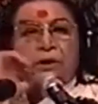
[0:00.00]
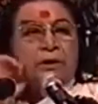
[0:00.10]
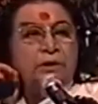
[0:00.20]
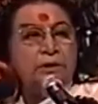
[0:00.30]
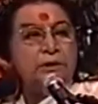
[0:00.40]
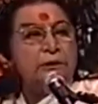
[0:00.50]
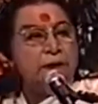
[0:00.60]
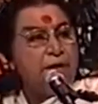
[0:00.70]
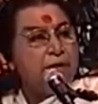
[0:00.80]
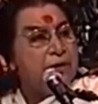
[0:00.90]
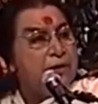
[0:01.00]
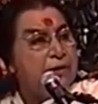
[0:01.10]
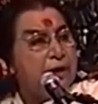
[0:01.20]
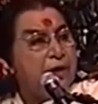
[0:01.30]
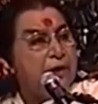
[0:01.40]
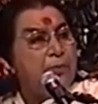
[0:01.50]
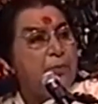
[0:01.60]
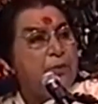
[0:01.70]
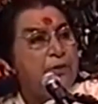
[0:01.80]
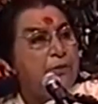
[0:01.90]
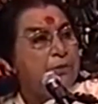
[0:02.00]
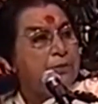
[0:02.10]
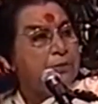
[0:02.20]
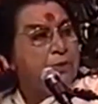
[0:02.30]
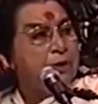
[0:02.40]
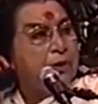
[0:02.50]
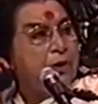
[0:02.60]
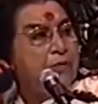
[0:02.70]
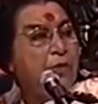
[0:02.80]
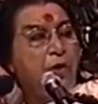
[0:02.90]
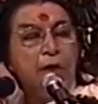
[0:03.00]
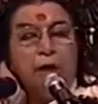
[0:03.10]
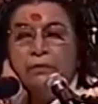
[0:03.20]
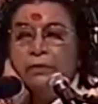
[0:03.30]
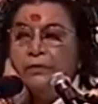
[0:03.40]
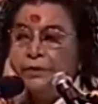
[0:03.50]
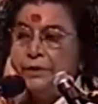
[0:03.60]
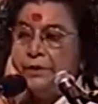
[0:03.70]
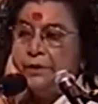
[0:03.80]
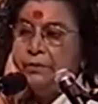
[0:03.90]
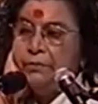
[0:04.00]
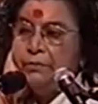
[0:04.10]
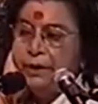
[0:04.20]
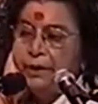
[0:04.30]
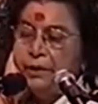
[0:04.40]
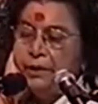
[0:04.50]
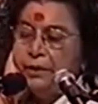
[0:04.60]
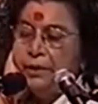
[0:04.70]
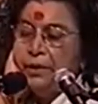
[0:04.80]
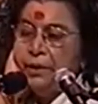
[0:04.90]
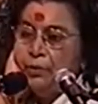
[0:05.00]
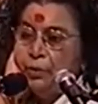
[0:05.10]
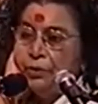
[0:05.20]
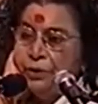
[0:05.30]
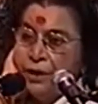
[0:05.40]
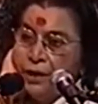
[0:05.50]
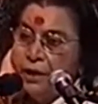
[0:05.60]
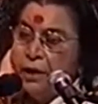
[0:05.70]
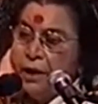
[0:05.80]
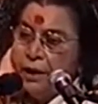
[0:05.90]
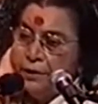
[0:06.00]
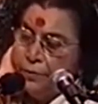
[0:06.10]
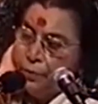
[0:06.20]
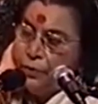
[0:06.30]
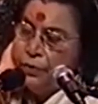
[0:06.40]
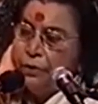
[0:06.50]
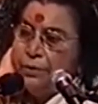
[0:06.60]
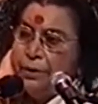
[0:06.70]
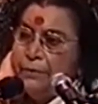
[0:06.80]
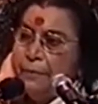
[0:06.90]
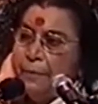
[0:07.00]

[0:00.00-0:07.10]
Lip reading: These centers are responsible for our physical, mental, emotional and spiritual being.